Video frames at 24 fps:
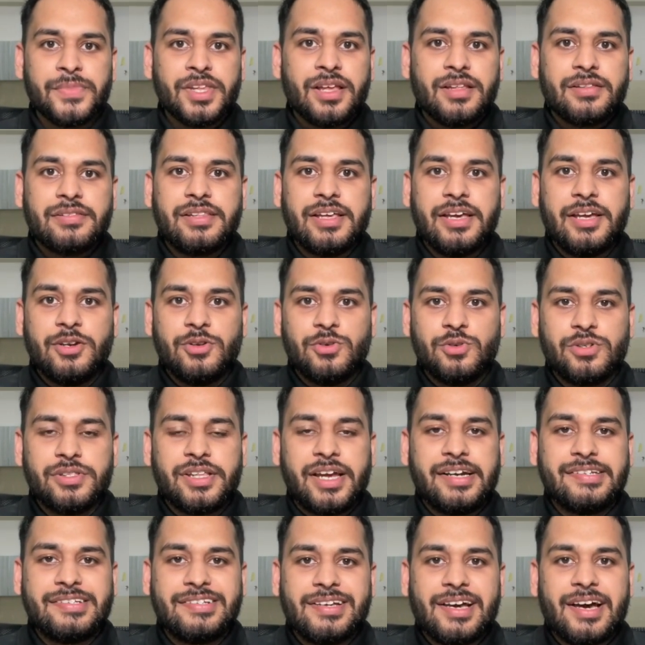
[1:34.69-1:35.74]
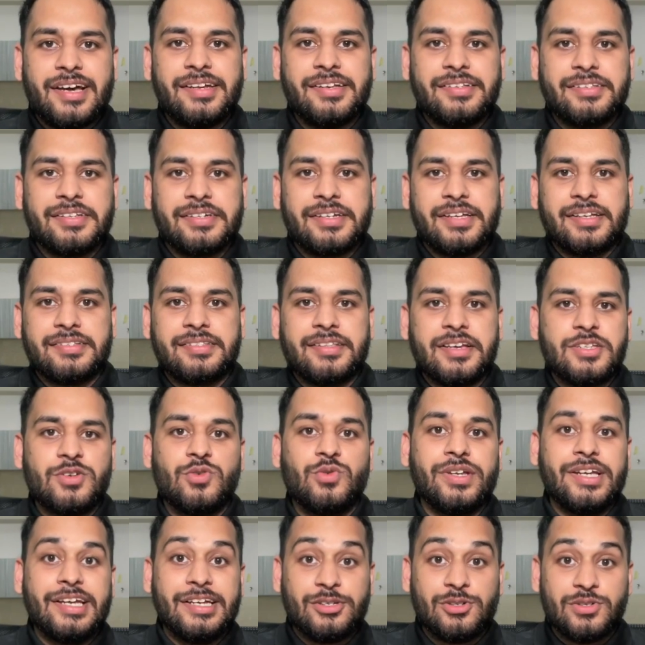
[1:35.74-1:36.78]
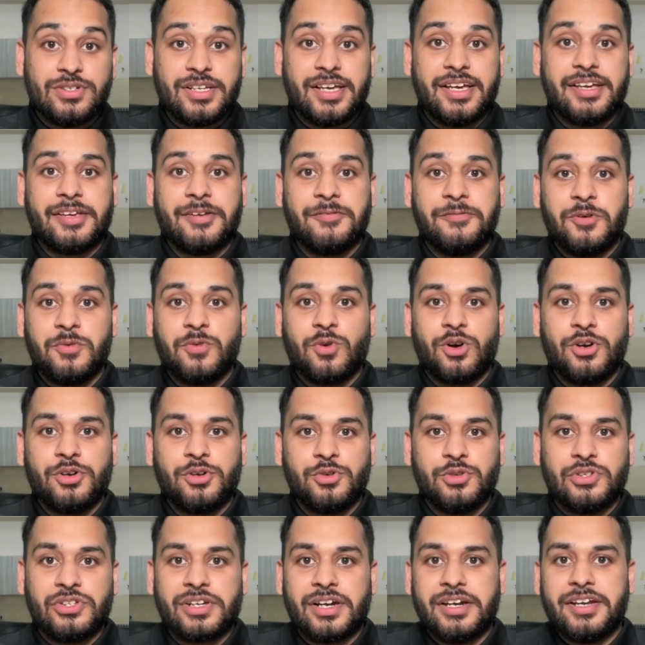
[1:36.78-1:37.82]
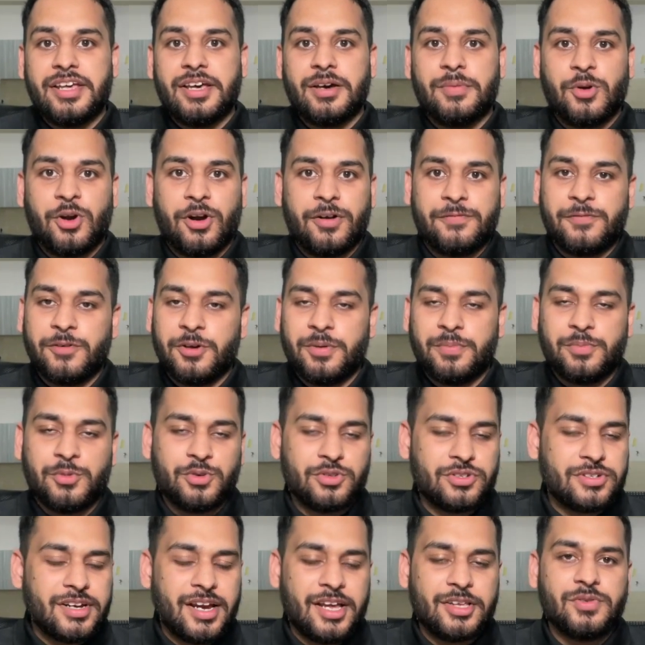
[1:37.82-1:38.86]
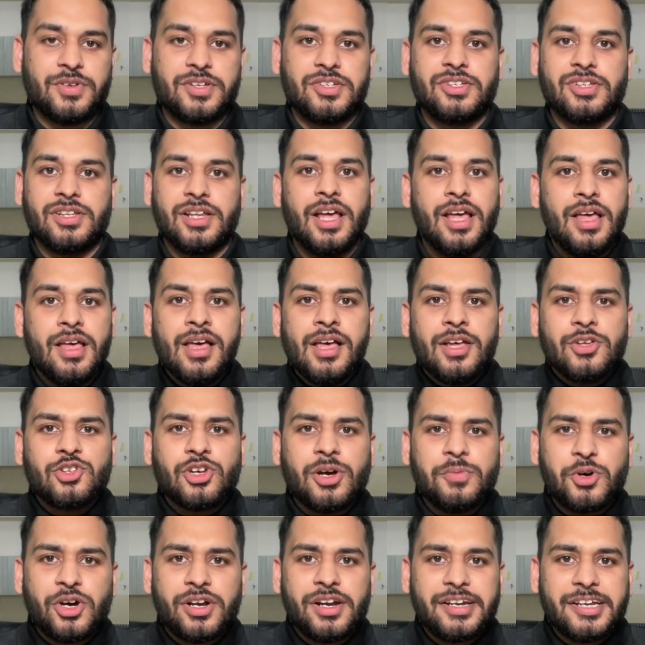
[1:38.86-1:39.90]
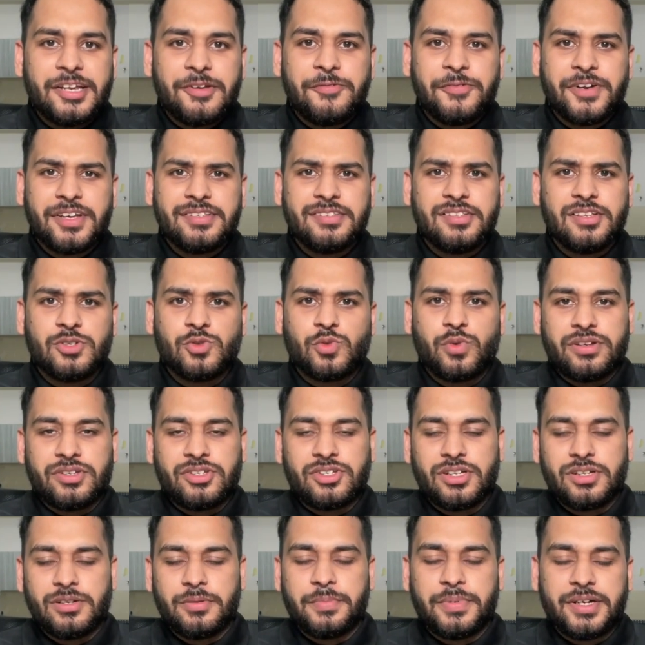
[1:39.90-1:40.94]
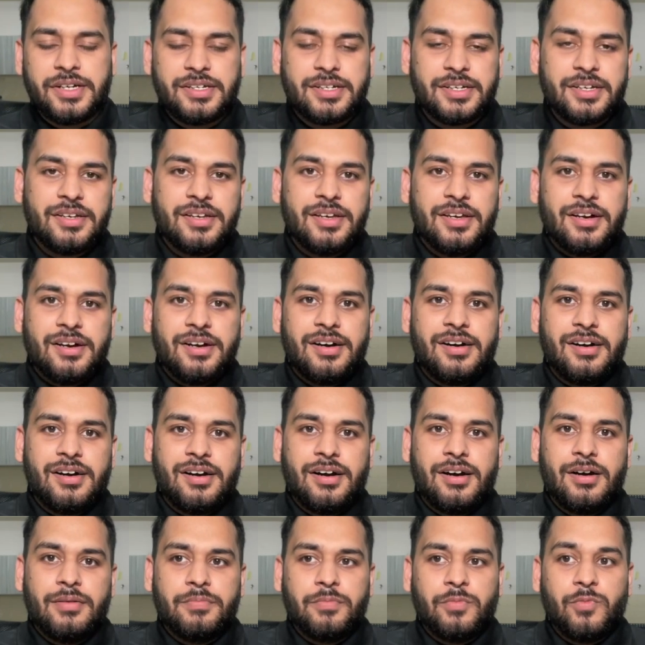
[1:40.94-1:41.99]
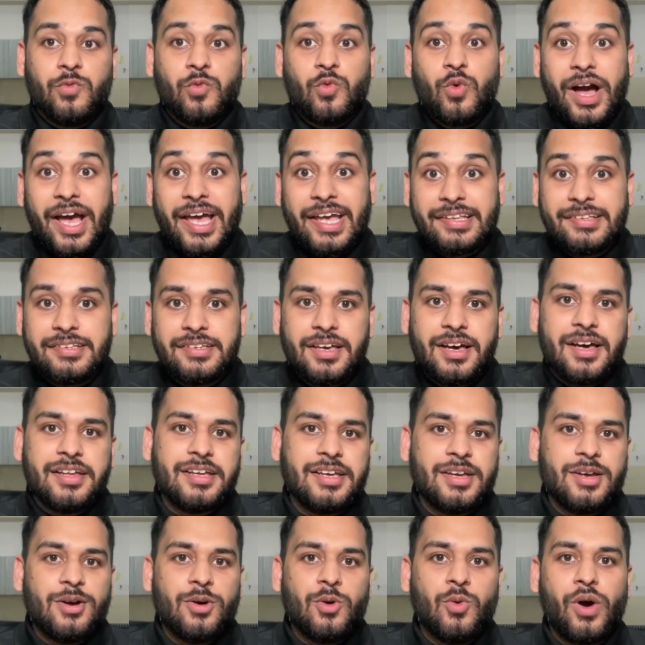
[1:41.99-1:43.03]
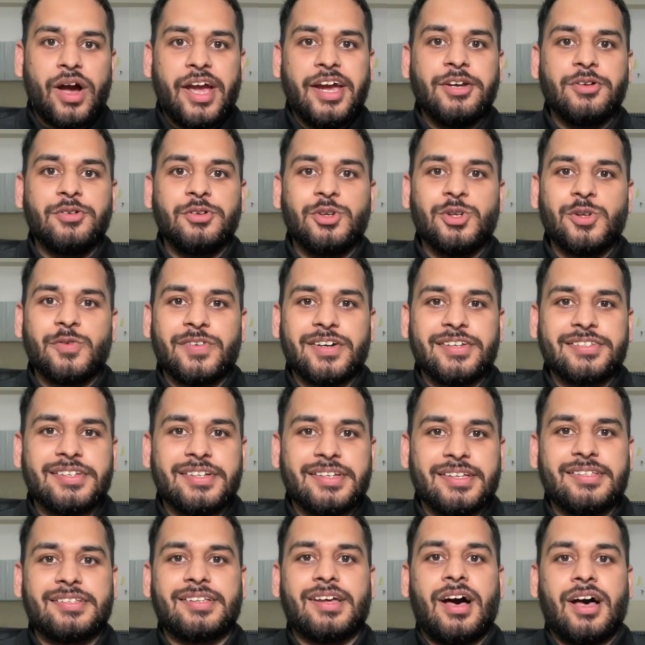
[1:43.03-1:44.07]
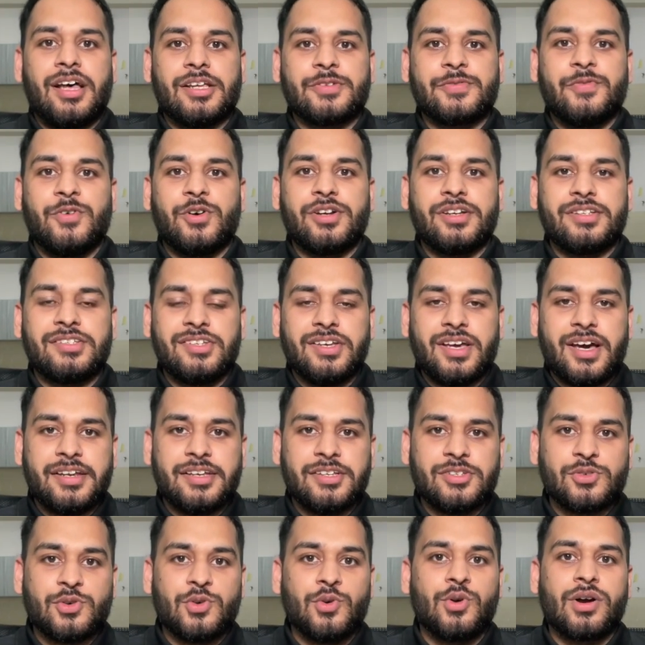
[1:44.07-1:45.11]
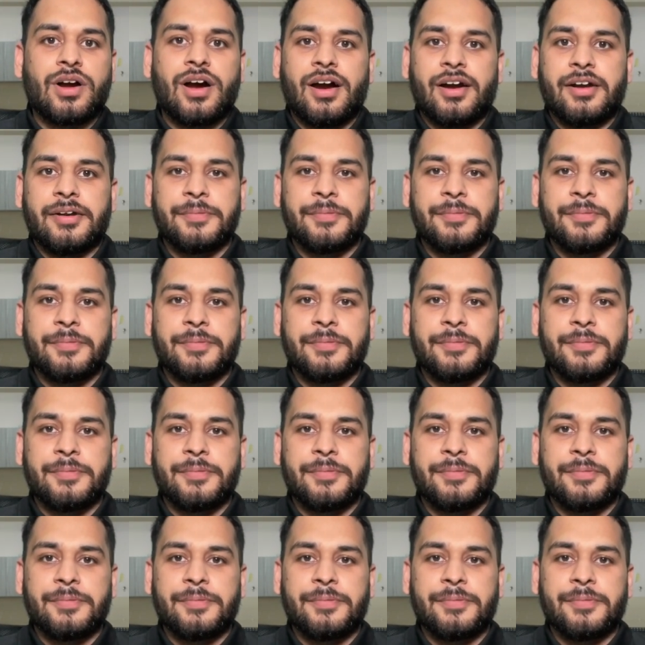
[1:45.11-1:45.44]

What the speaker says: they know that GRE is a test that you need to take if you want to study abroad for your post-graduation. So I'm going to rephrase this question a bit. Why GRE? Why do universities ask for a GRE scorecard?